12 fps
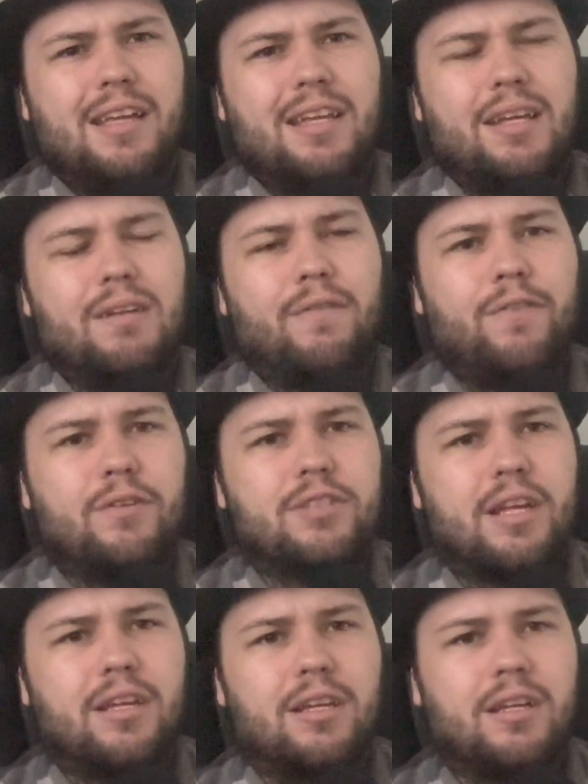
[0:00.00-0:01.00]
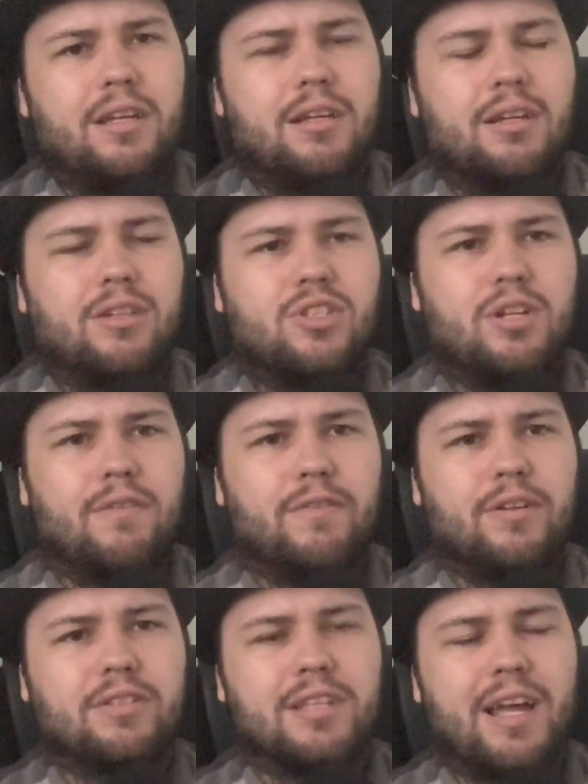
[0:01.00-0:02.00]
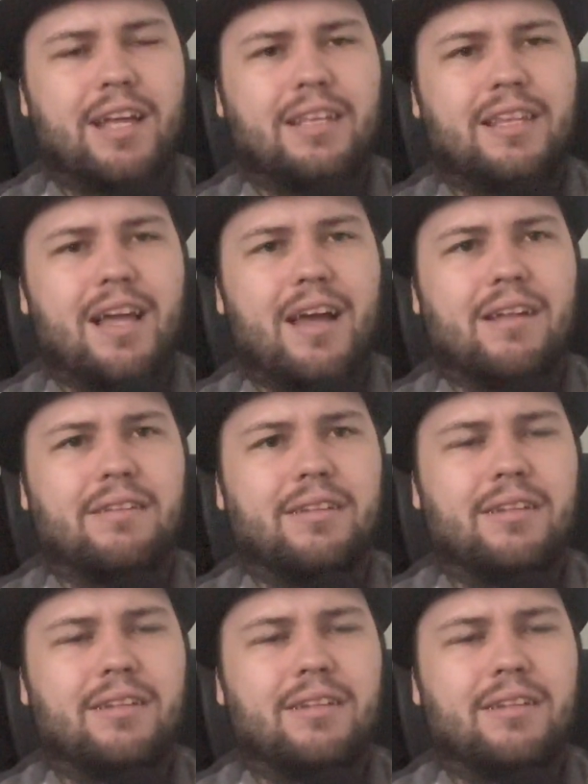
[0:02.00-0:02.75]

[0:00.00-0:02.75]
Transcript: she feels like that